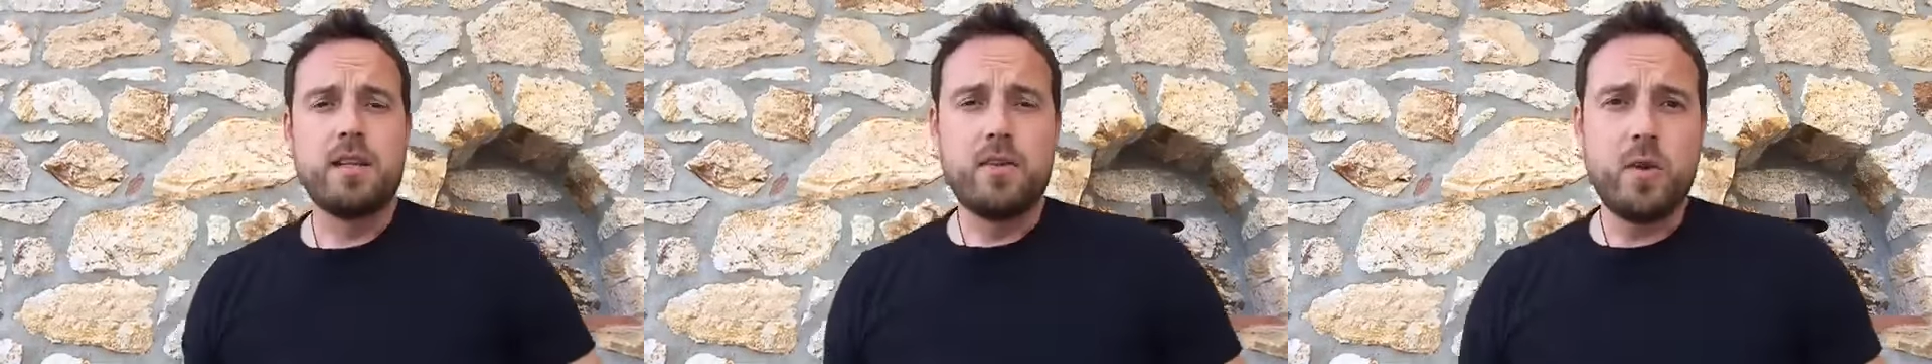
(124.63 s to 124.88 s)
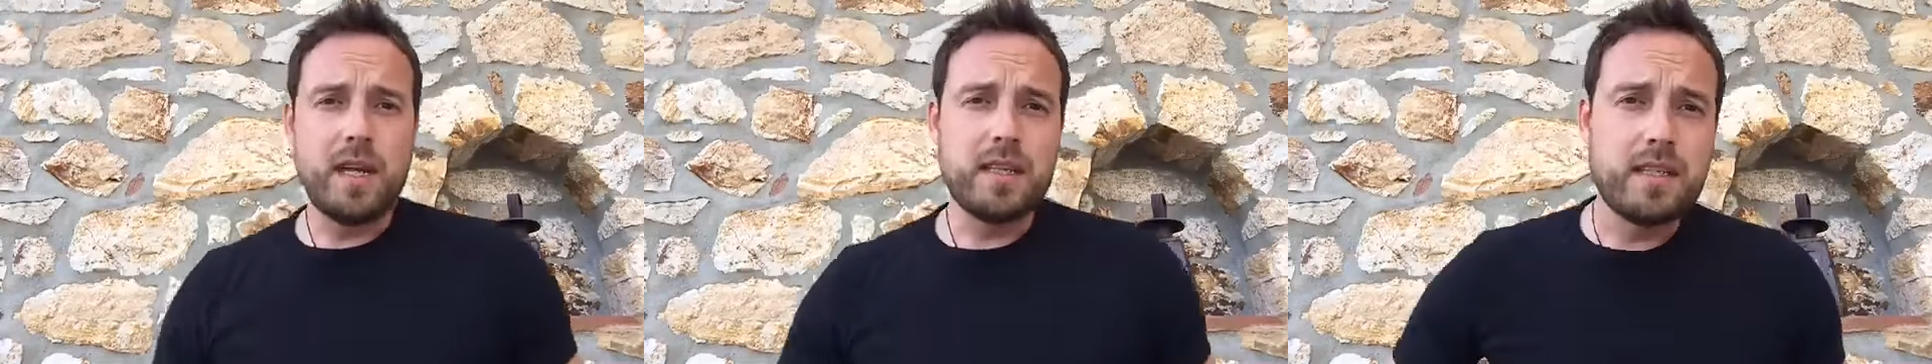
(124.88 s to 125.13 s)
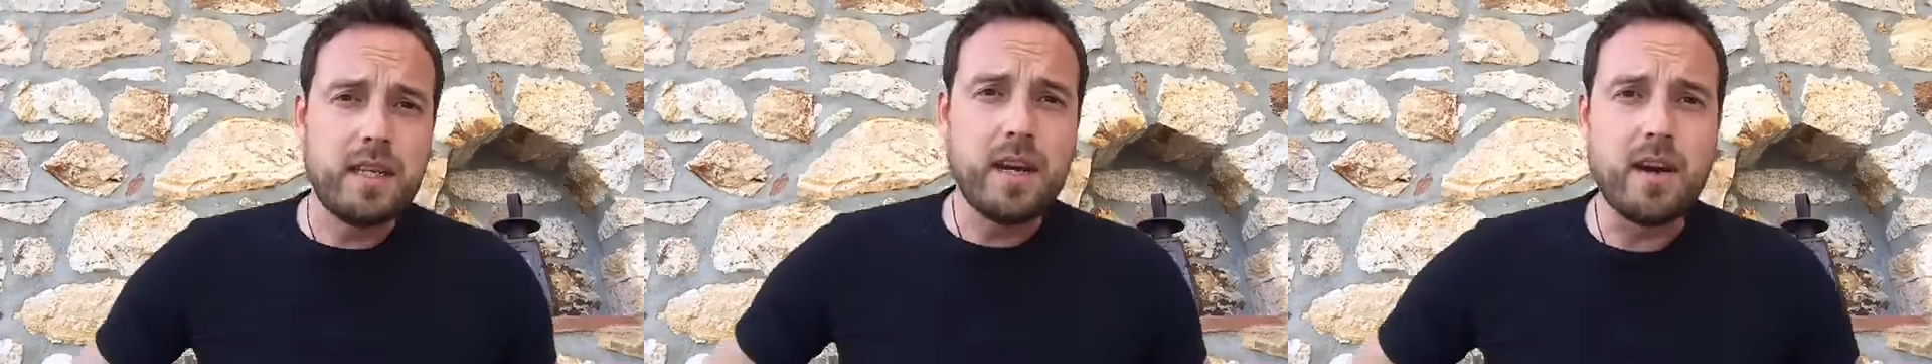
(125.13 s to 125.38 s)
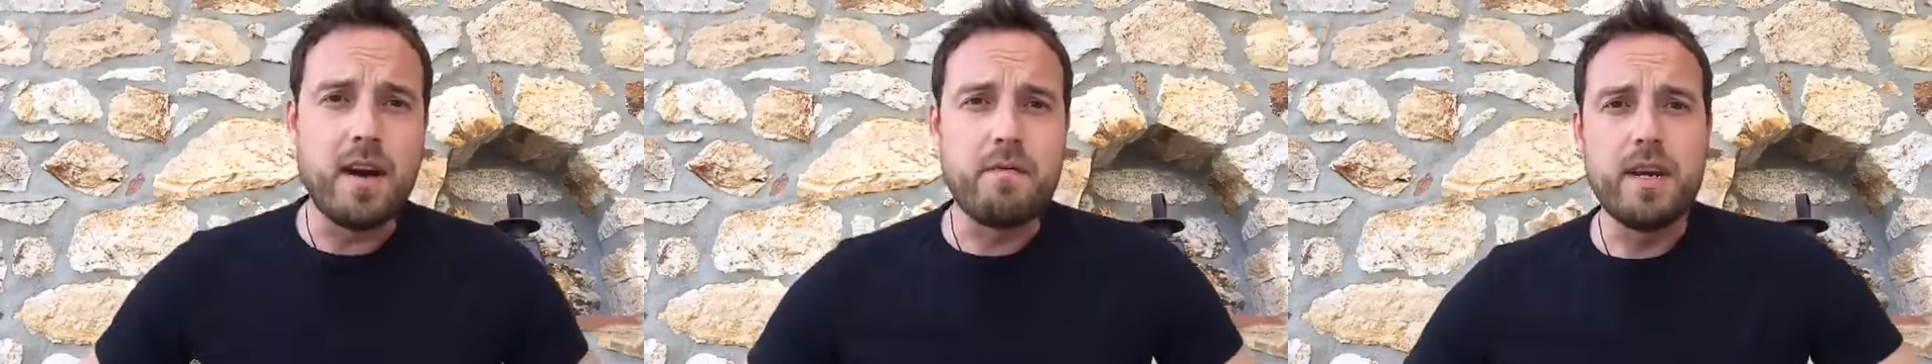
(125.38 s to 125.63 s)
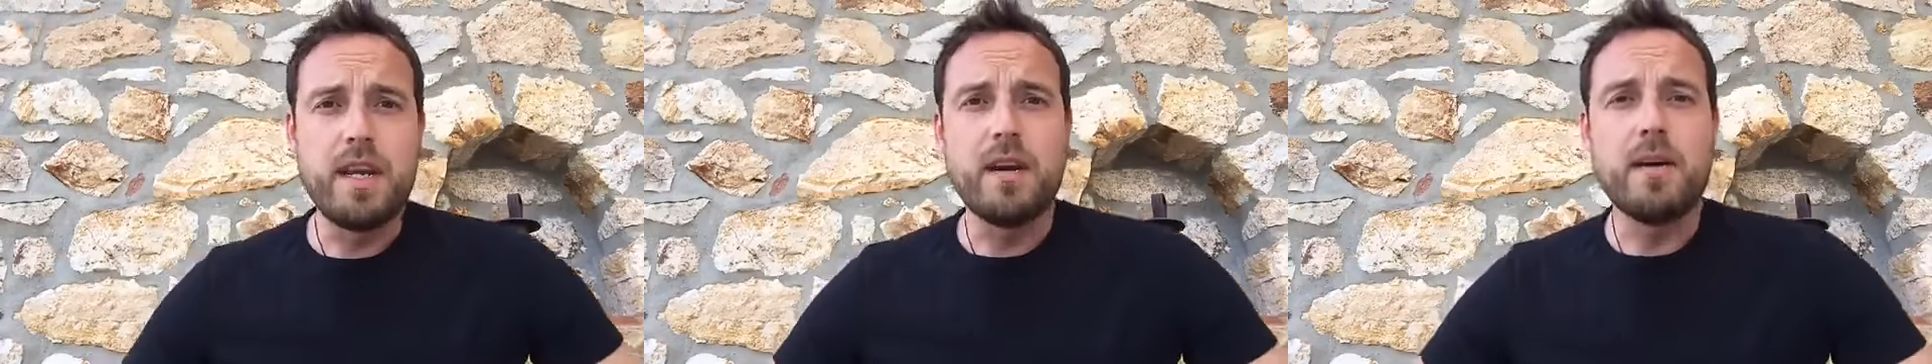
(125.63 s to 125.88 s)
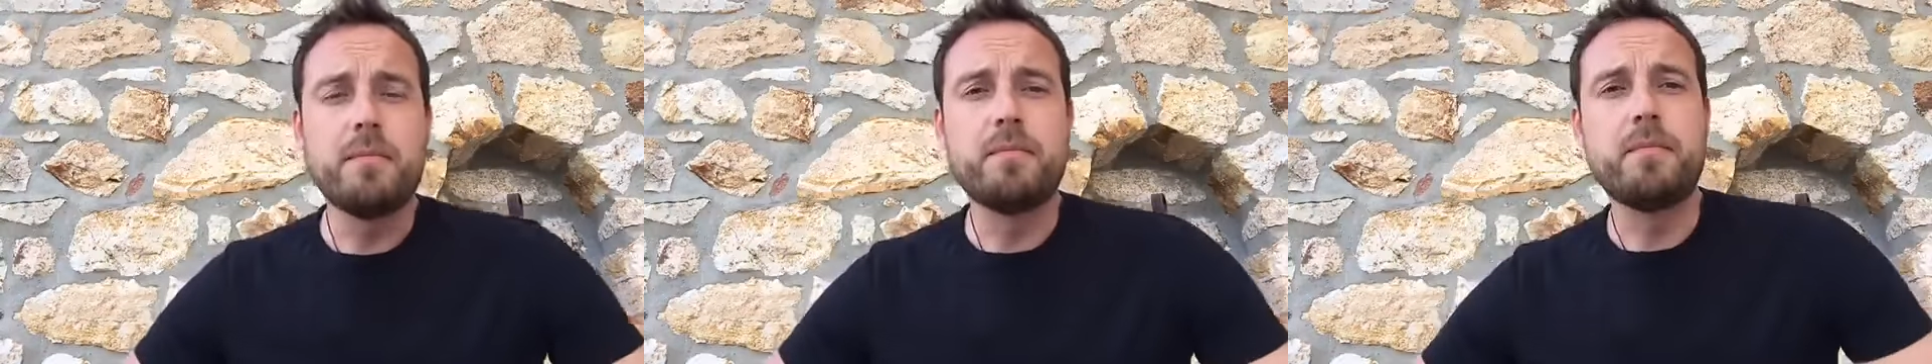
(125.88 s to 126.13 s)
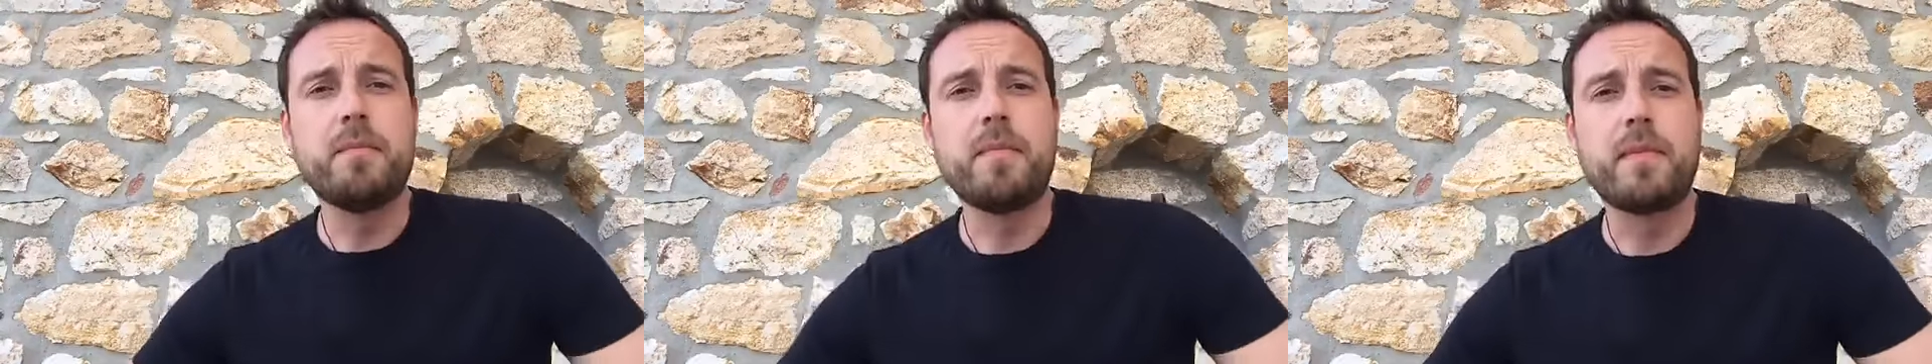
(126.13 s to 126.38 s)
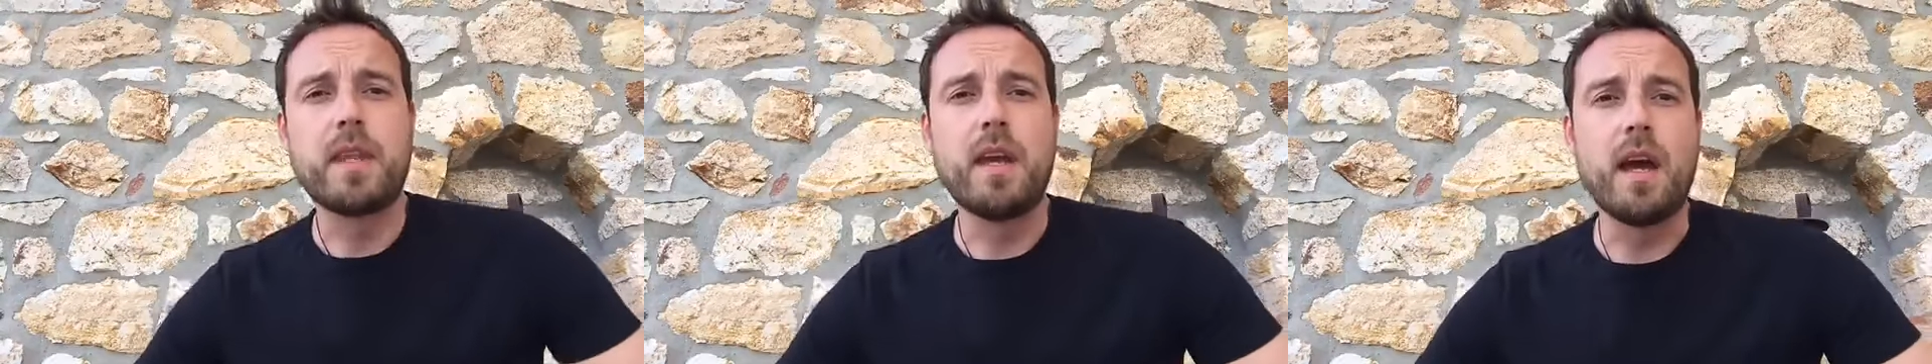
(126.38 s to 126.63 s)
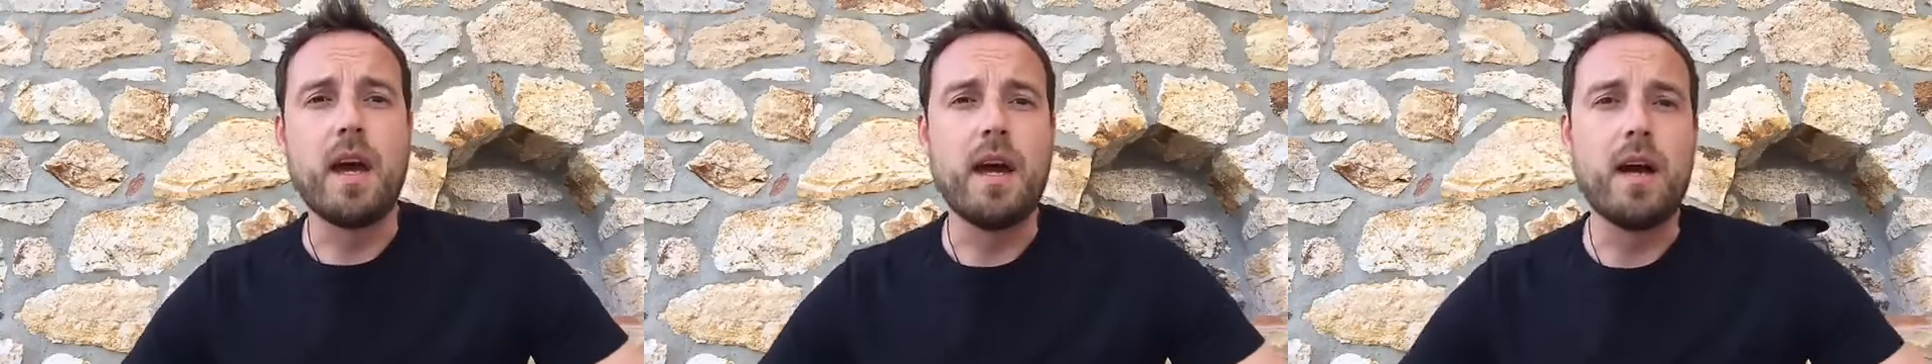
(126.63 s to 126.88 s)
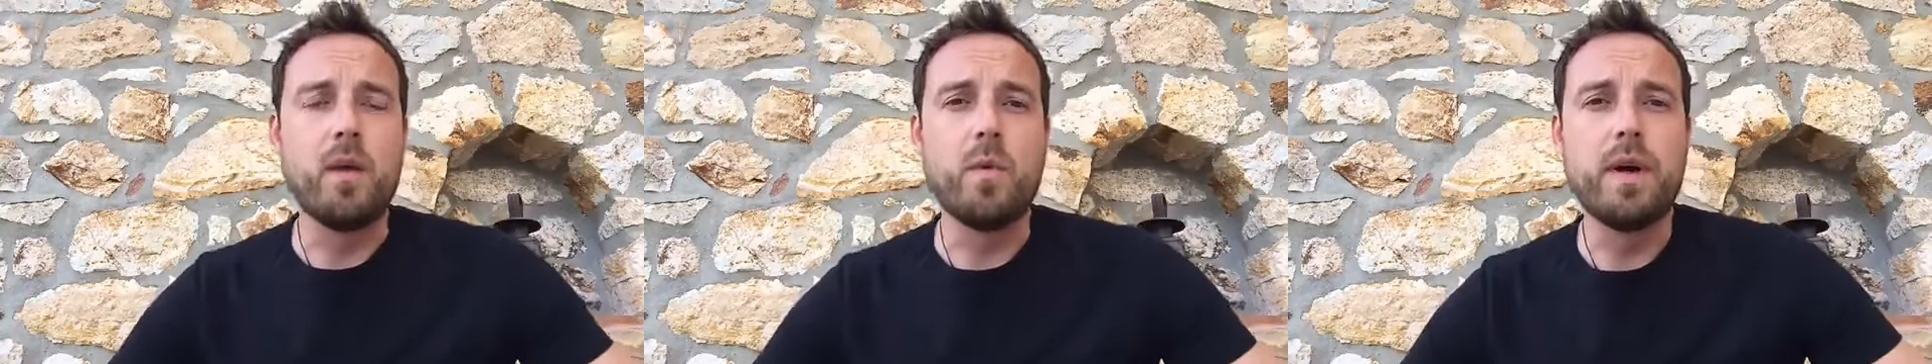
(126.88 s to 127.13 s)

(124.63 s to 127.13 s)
two weeks here every year uh,